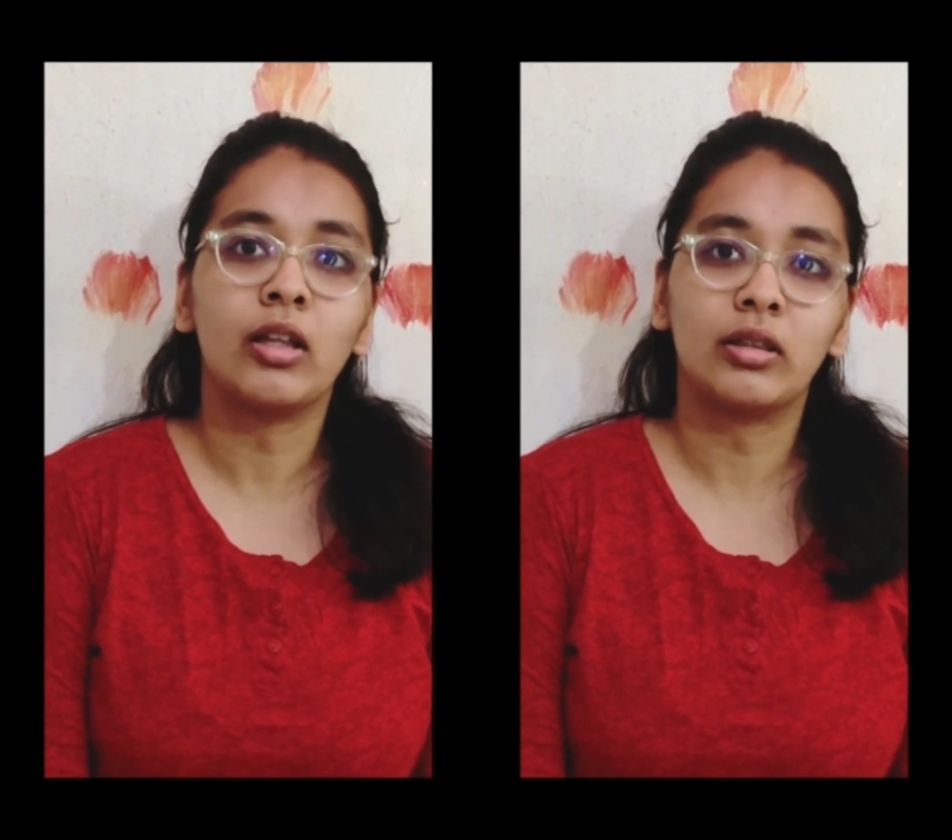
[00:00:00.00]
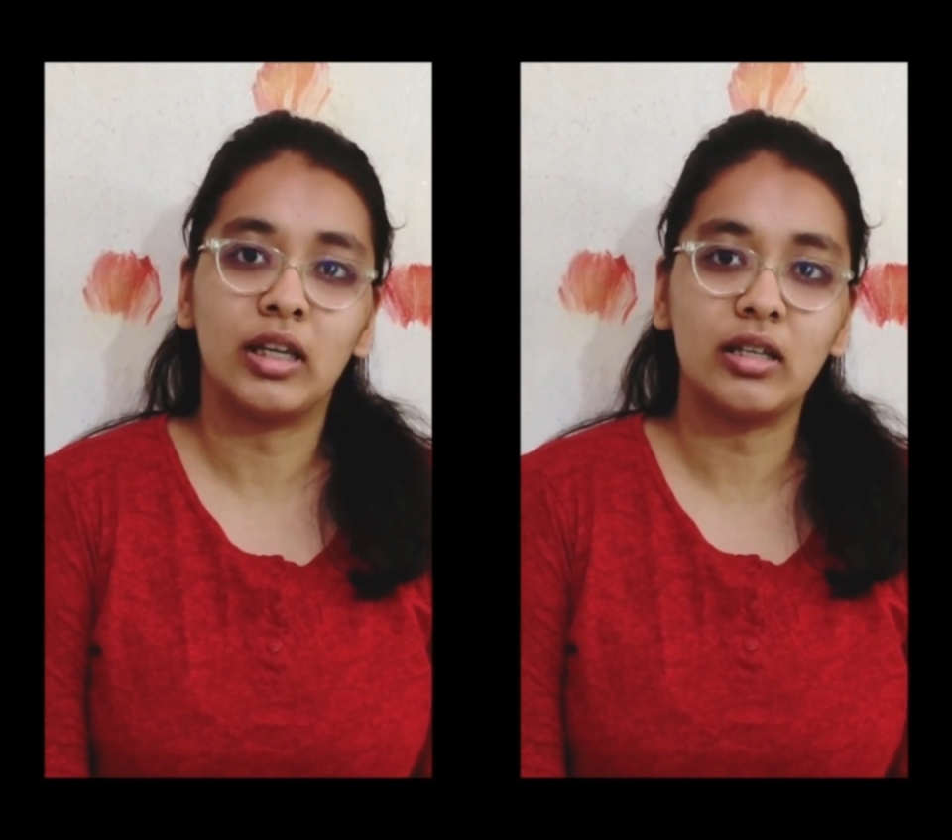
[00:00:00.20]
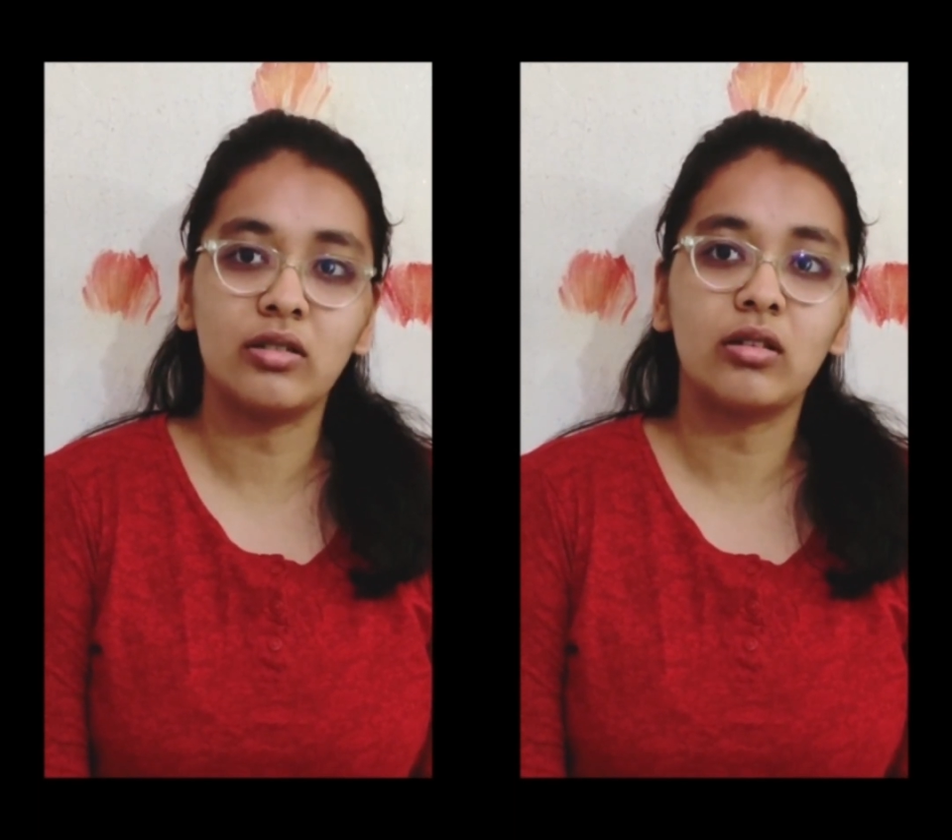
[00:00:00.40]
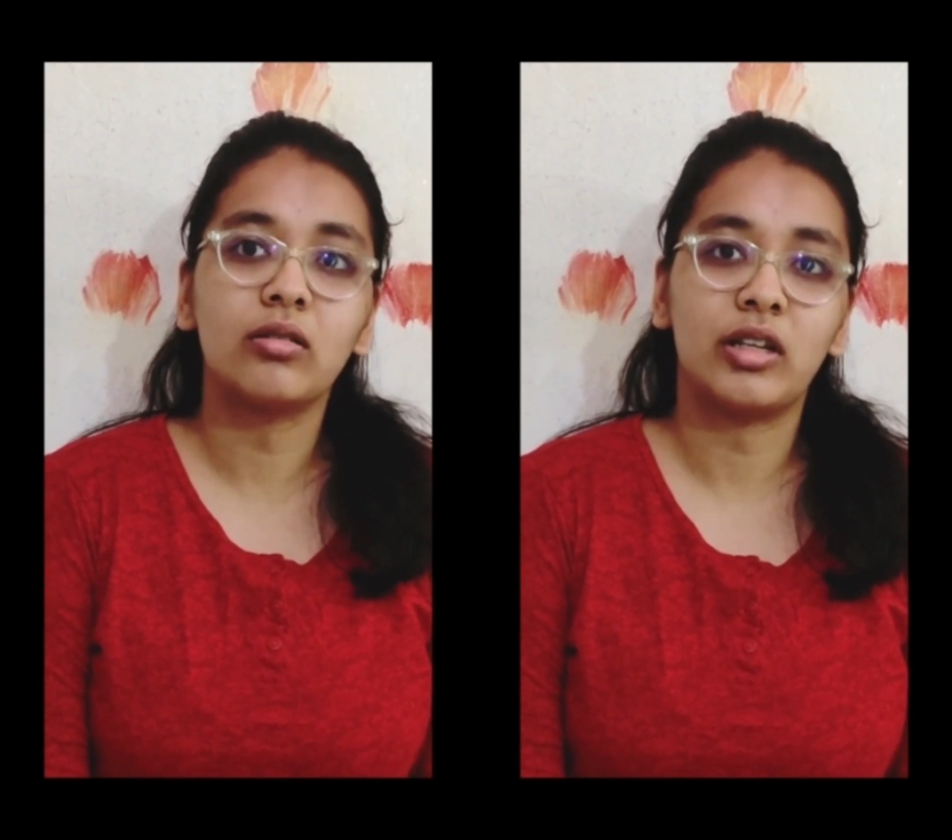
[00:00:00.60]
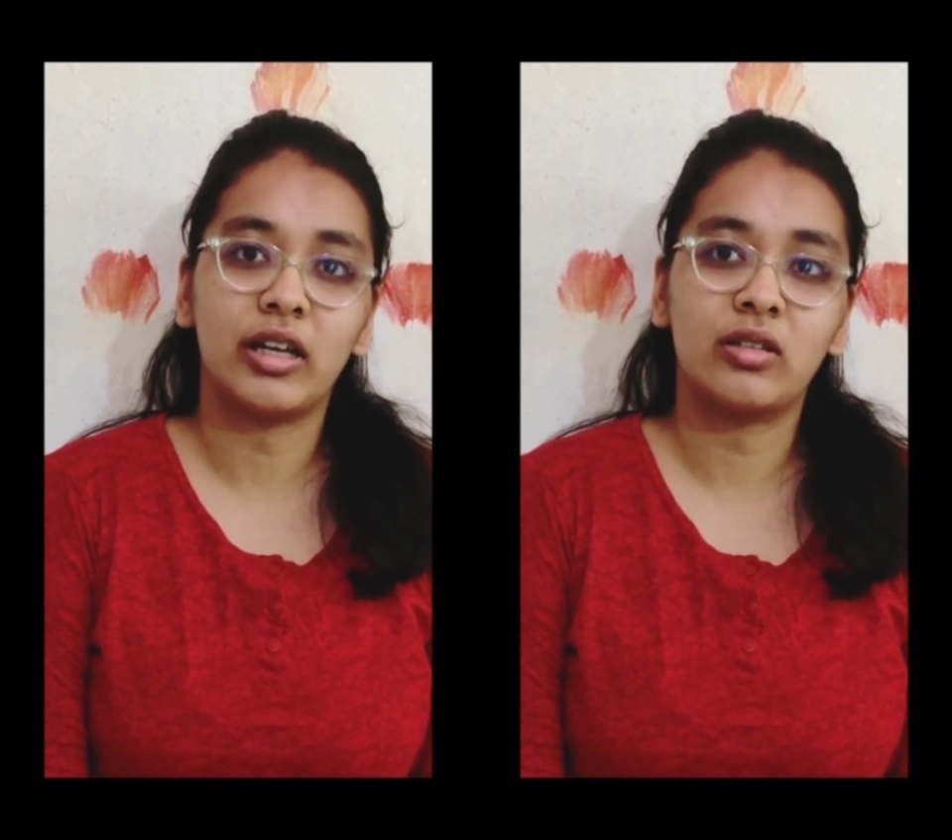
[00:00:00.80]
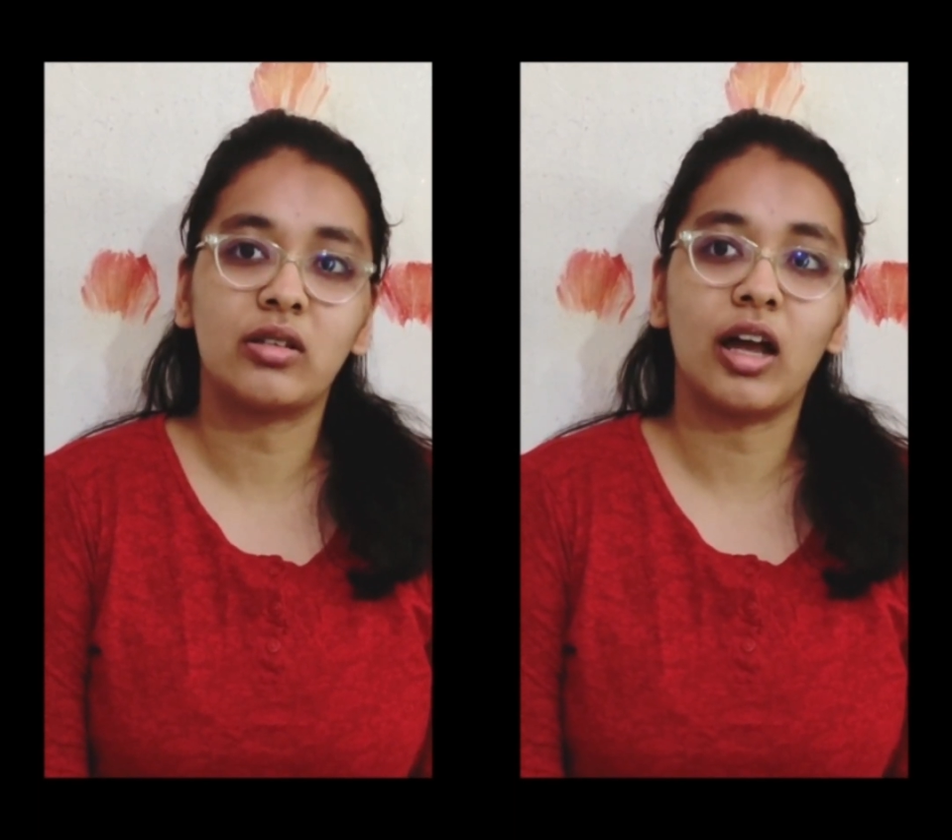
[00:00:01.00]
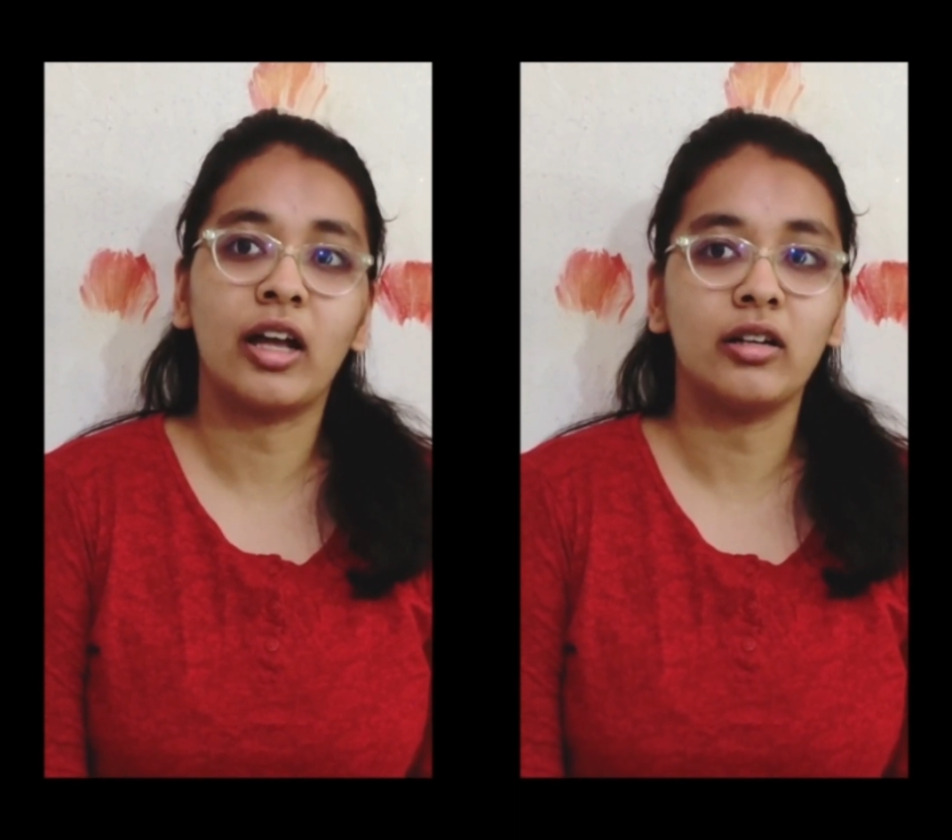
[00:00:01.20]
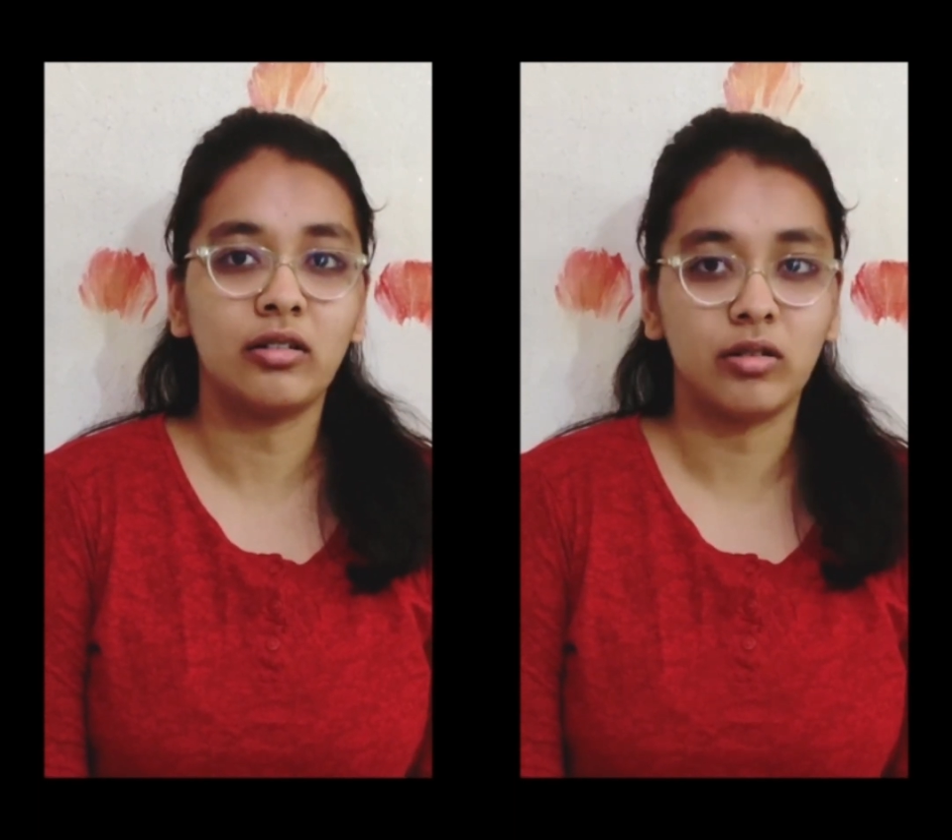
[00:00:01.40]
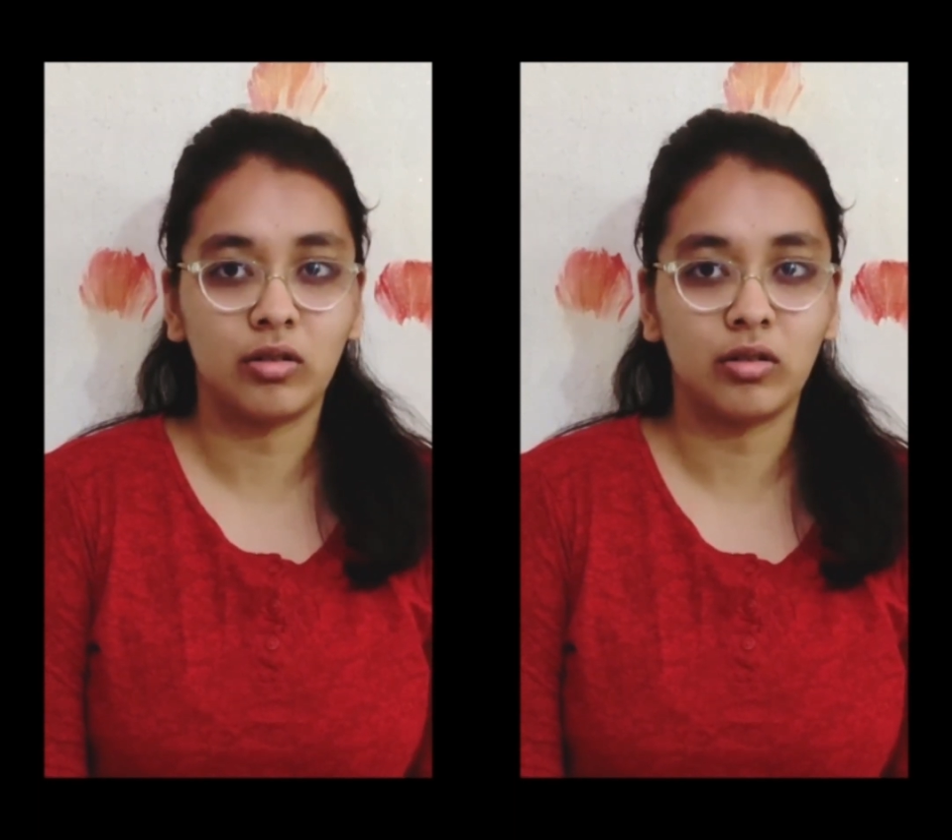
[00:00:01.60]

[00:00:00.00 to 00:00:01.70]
These tests and